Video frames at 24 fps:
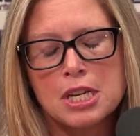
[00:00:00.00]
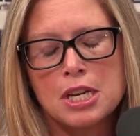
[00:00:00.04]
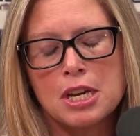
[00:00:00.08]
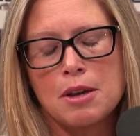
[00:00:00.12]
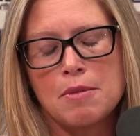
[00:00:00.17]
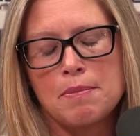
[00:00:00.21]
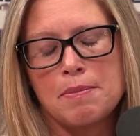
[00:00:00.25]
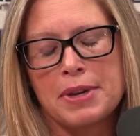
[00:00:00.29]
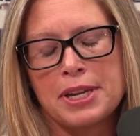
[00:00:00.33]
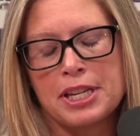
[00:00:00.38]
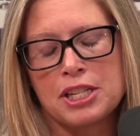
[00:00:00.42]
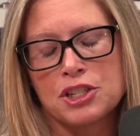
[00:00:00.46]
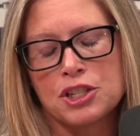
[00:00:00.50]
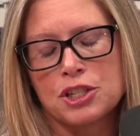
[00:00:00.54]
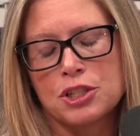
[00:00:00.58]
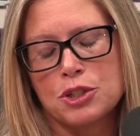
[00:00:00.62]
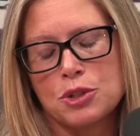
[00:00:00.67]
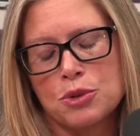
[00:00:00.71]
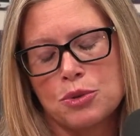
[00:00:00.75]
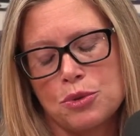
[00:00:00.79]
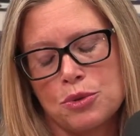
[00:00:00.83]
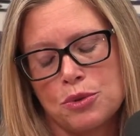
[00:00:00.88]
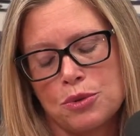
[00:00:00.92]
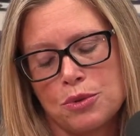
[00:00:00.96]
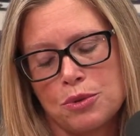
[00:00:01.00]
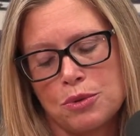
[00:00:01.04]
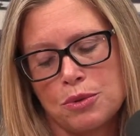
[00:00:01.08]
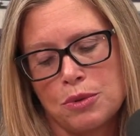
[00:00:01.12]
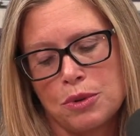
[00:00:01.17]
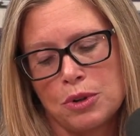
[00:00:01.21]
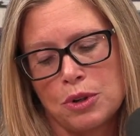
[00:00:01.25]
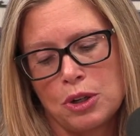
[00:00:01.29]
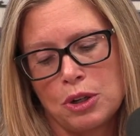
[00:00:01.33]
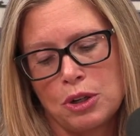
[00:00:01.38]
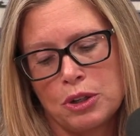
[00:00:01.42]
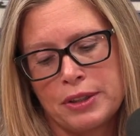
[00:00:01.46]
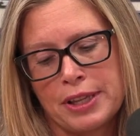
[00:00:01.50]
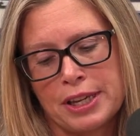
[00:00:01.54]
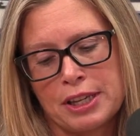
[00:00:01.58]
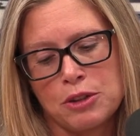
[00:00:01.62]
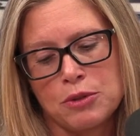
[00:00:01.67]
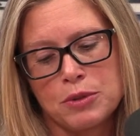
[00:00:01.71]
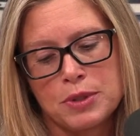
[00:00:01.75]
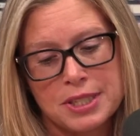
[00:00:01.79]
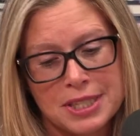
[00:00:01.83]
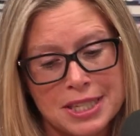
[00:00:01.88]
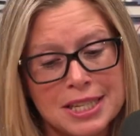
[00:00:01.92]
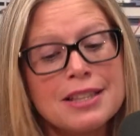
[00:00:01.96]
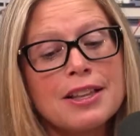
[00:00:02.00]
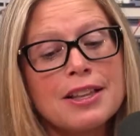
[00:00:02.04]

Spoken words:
patients that you see that